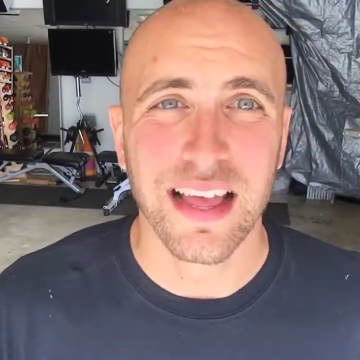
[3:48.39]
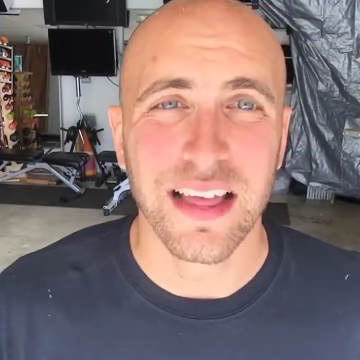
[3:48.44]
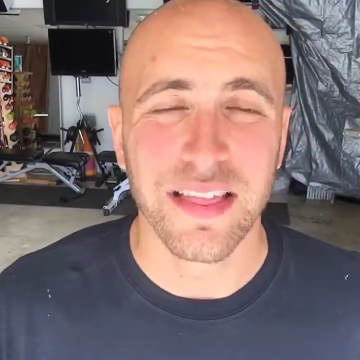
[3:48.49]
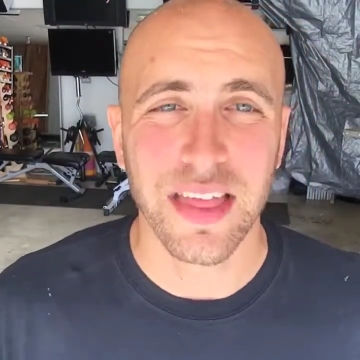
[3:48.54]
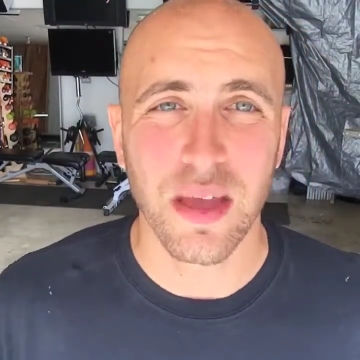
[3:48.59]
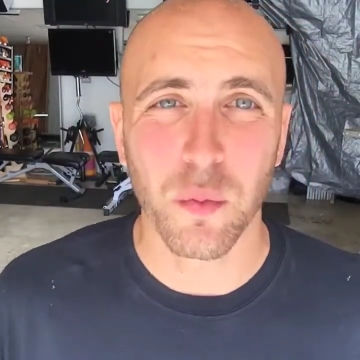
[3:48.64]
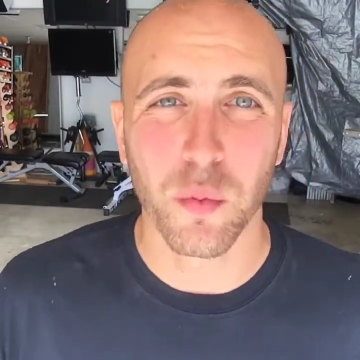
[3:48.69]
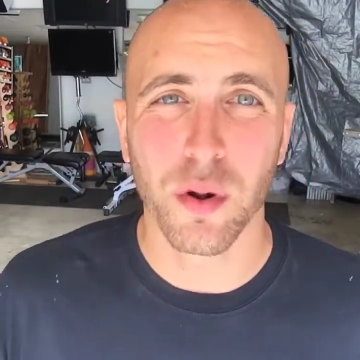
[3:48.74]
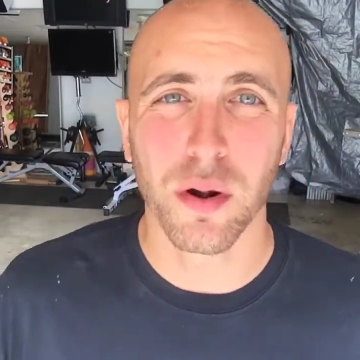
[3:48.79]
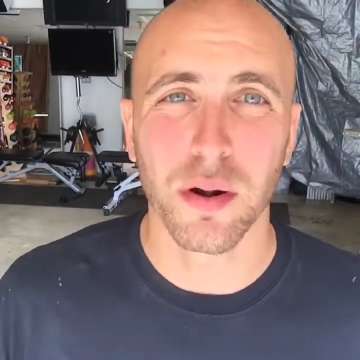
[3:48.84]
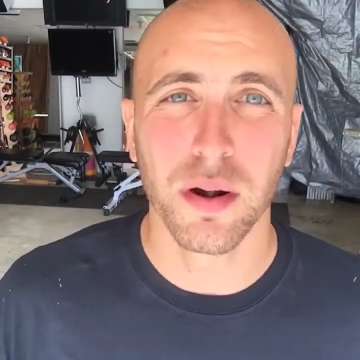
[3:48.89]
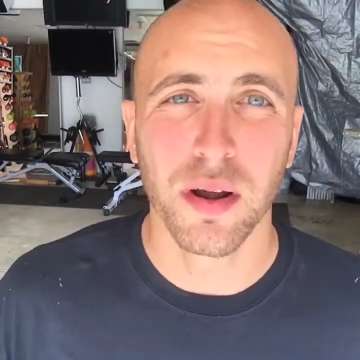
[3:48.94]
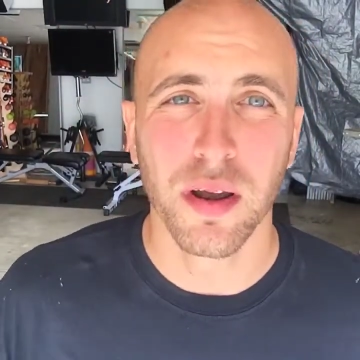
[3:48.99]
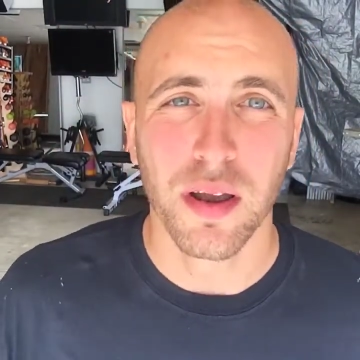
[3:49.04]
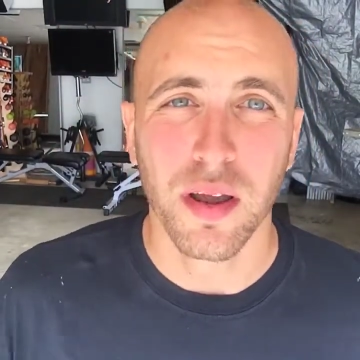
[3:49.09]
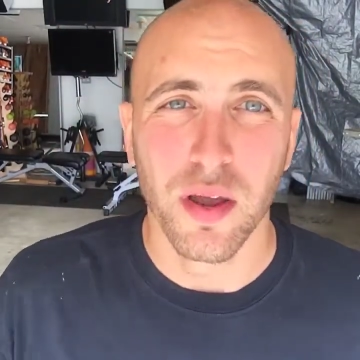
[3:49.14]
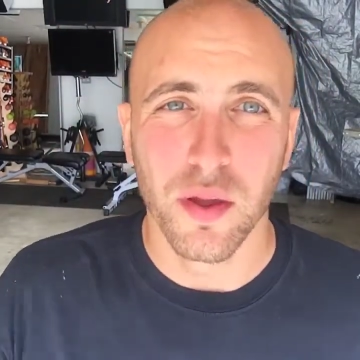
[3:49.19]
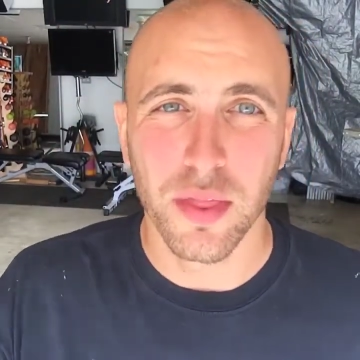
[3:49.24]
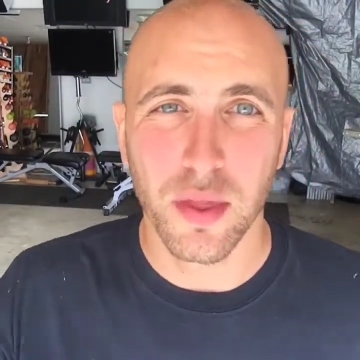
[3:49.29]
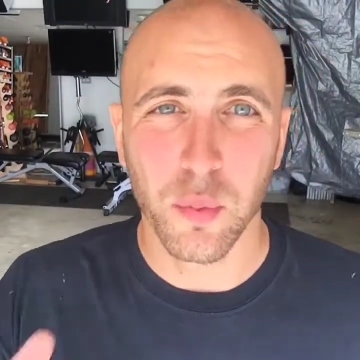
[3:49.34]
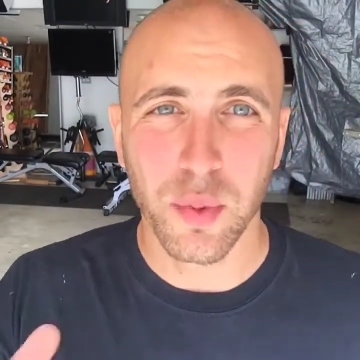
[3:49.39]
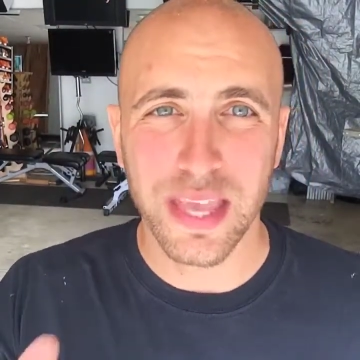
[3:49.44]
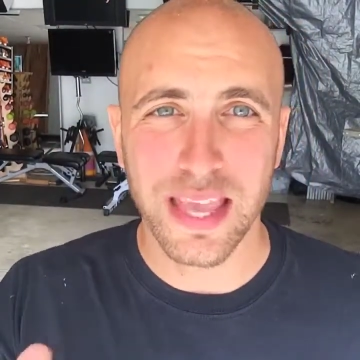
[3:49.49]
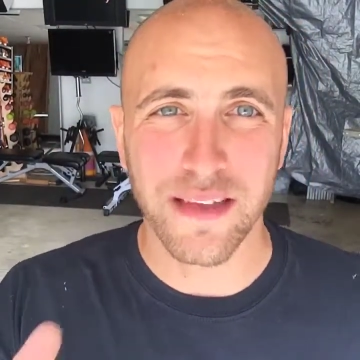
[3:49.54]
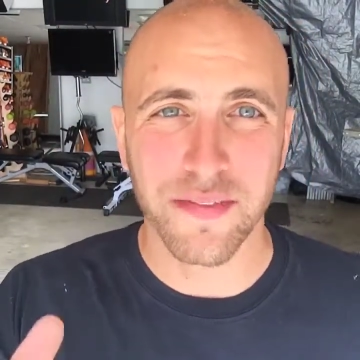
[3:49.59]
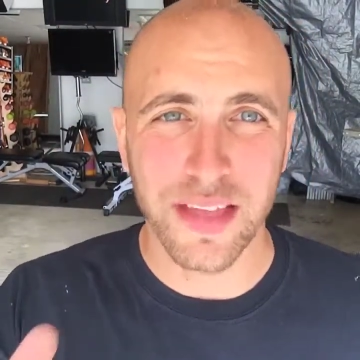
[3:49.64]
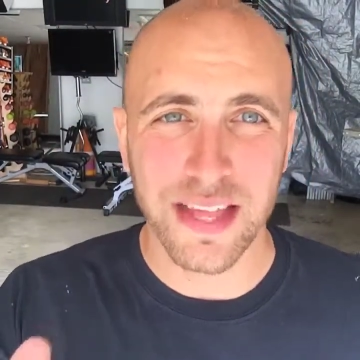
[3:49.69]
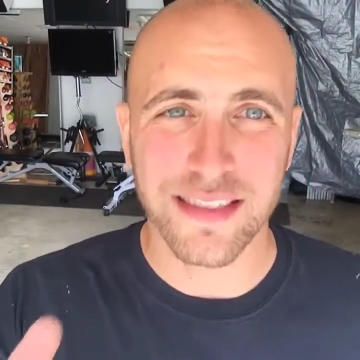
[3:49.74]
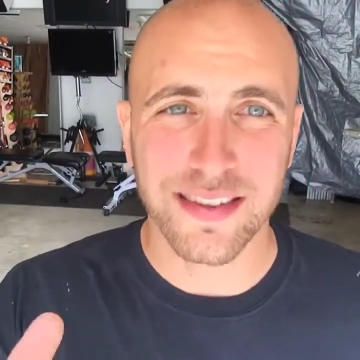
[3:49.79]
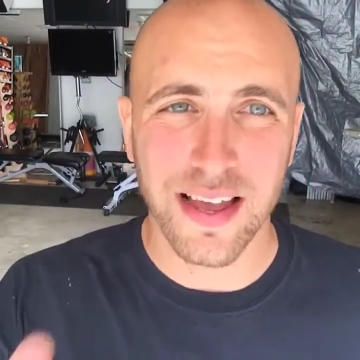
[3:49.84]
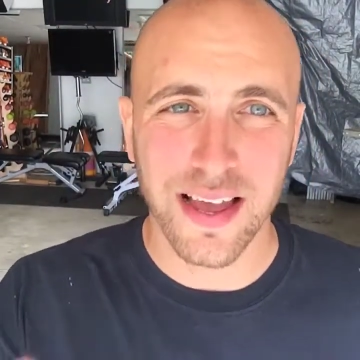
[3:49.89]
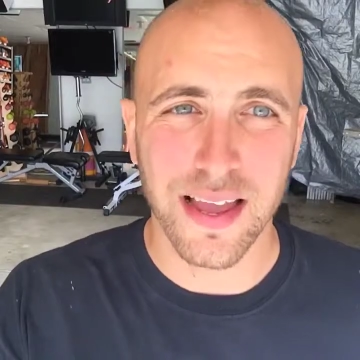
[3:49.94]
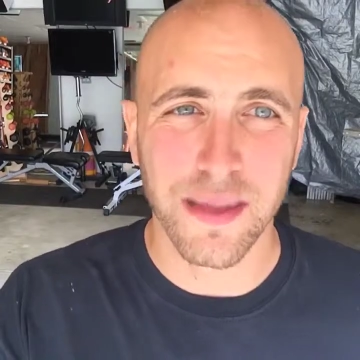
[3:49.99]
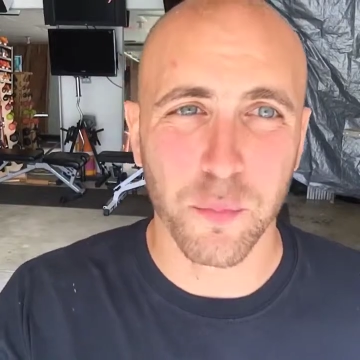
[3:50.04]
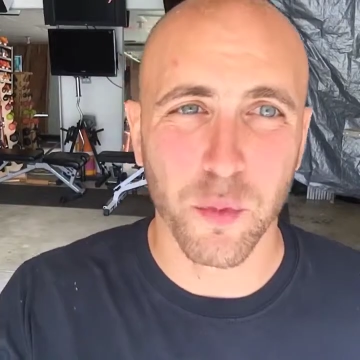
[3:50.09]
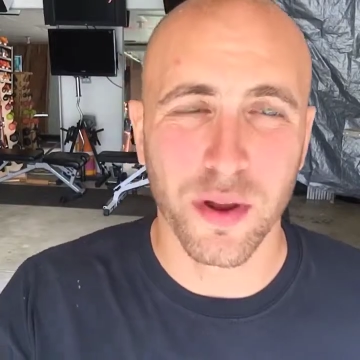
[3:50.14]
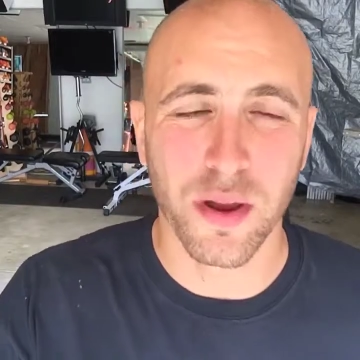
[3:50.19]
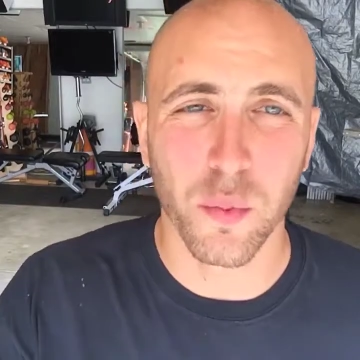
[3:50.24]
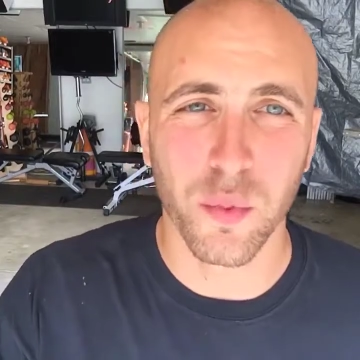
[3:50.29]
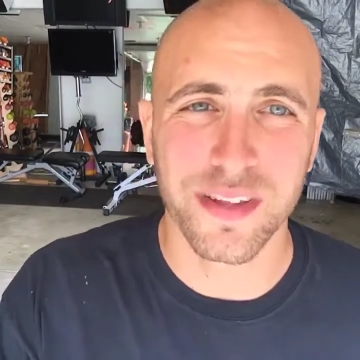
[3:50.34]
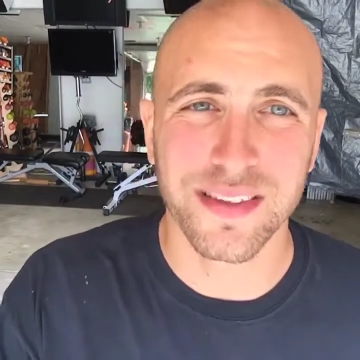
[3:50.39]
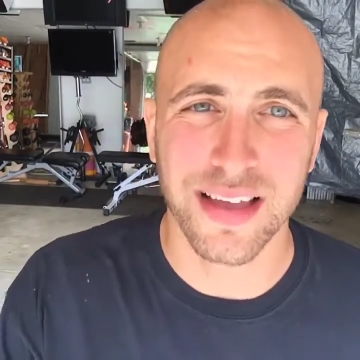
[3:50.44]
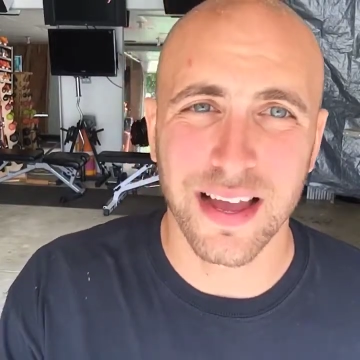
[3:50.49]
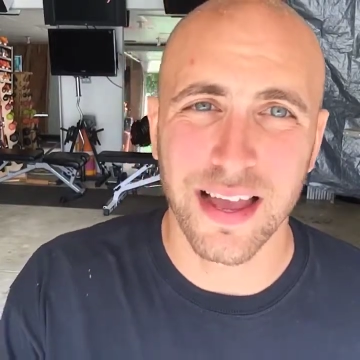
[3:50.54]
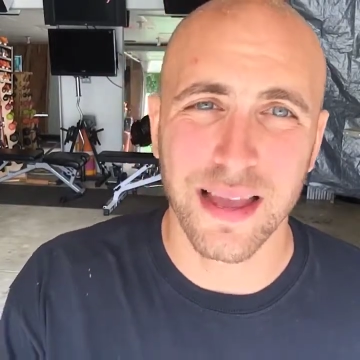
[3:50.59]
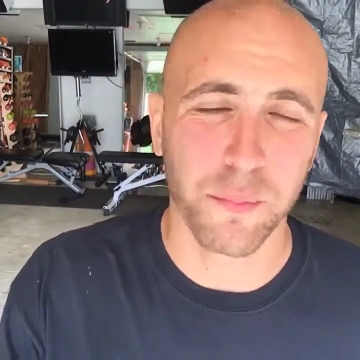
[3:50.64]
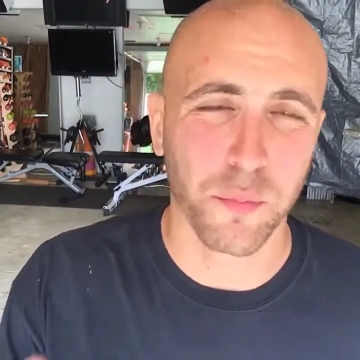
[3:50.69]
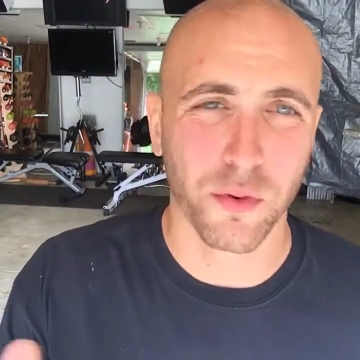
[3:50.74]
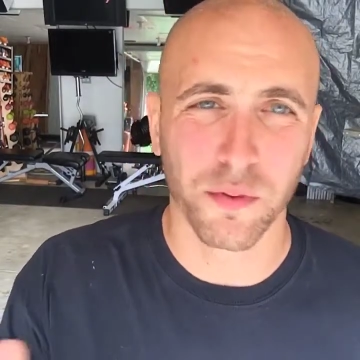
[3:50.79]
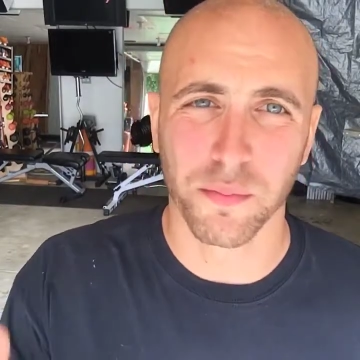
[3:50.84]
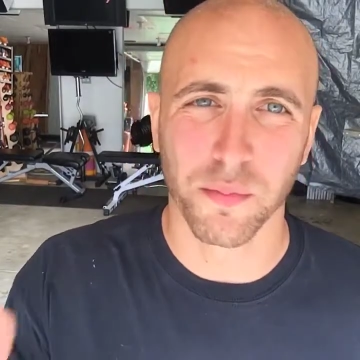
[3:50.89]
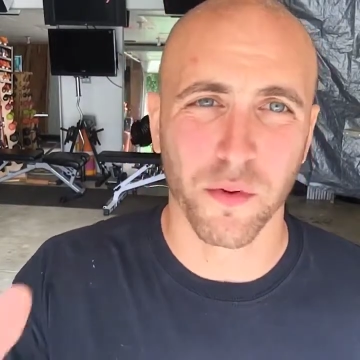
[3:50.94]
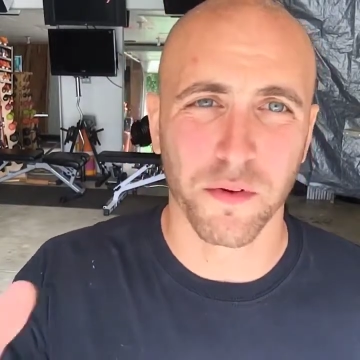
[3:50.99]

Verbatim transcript: that we're that we have that time, one-on-one time or,